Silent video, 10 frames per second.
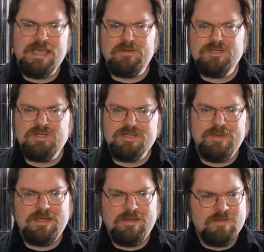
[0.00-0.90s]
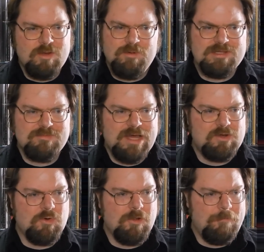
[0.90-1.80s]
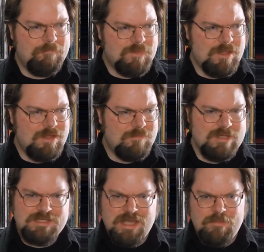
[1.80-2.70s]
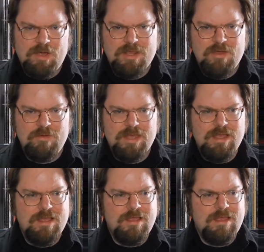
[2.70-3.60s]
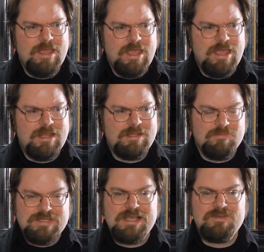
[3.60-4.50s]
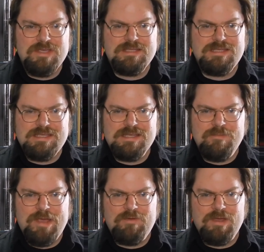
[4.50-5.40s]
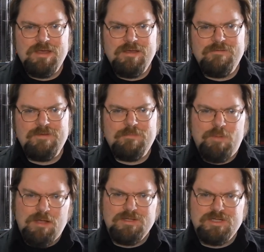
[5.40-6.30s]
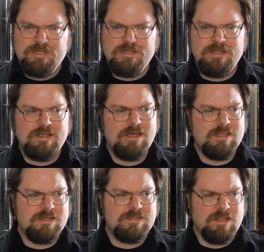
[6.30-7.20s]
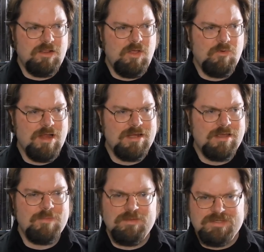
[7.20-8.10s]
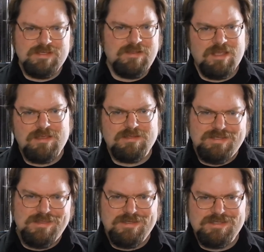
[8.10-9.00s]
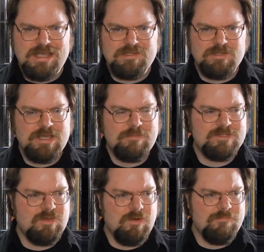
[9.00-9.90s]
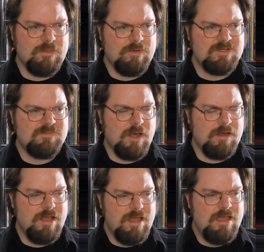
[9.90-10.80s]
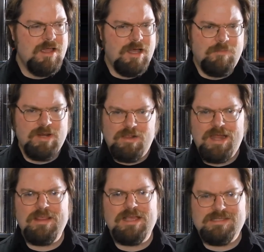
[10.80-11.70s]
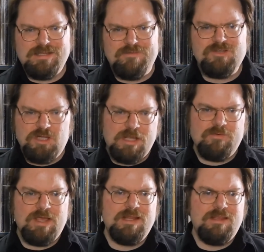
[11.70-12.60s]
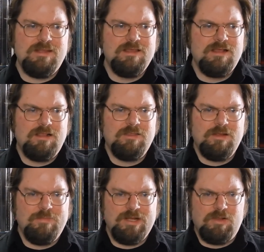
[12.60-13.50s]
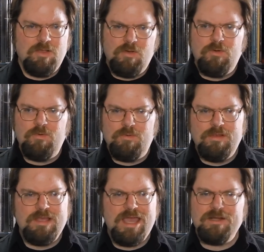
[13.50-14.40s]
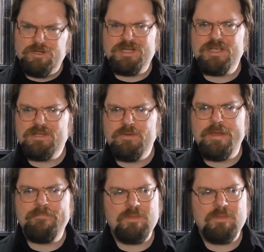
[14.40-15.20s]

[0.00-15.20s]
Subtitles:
Sound is just uncompressed monaural PCM audio. And there was actually a decent amount of punch to the lower end. I mean, it was like a synthesizer type score for the most part. But a lot of that stuff generated a little bit of low energy to it,